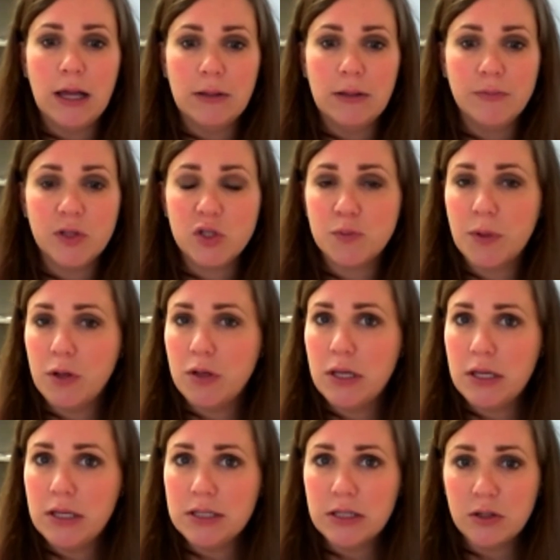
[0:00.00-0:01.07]
smoking
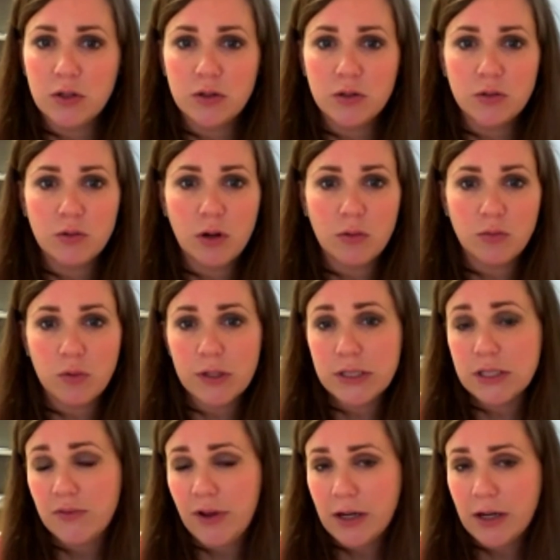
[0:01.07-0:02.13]
is a risk
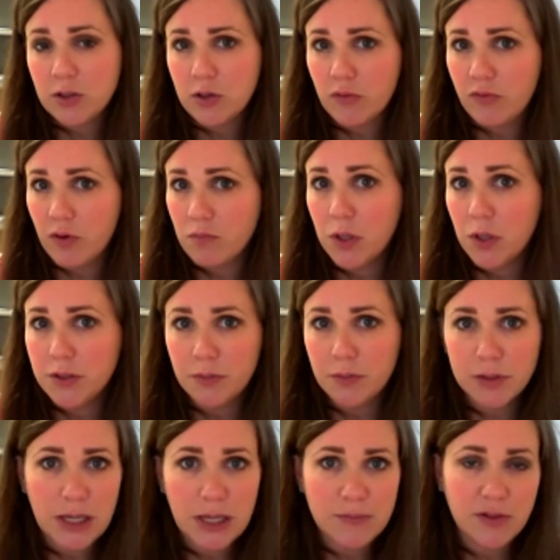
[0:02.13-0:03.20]
factor for multiple
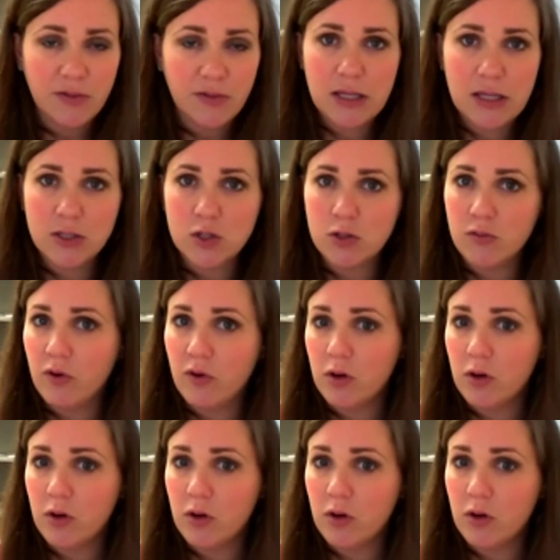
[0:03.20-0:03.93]
types of cancer,